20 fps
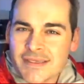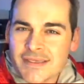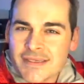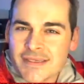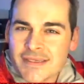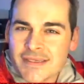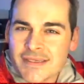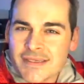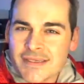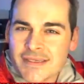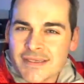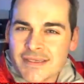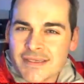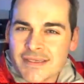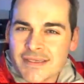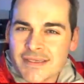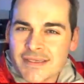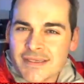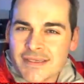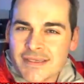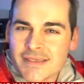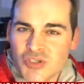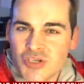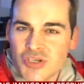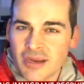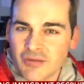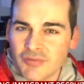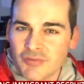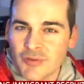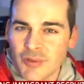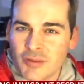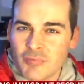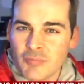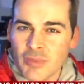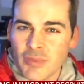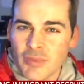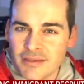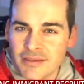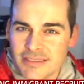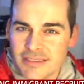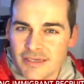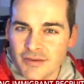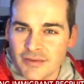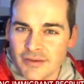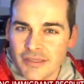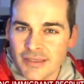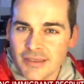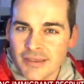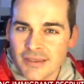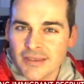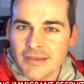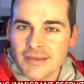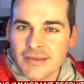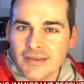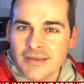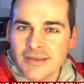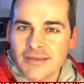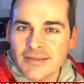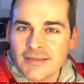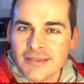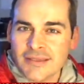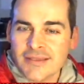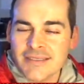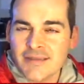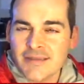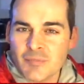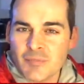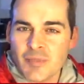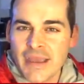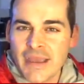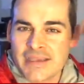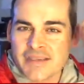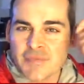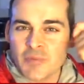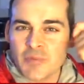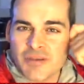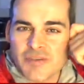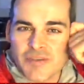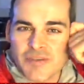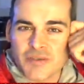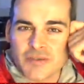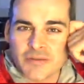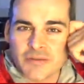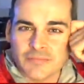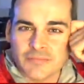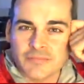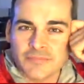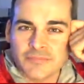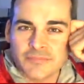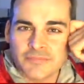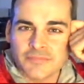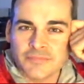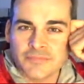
was a round check for the military that didn't pass muster.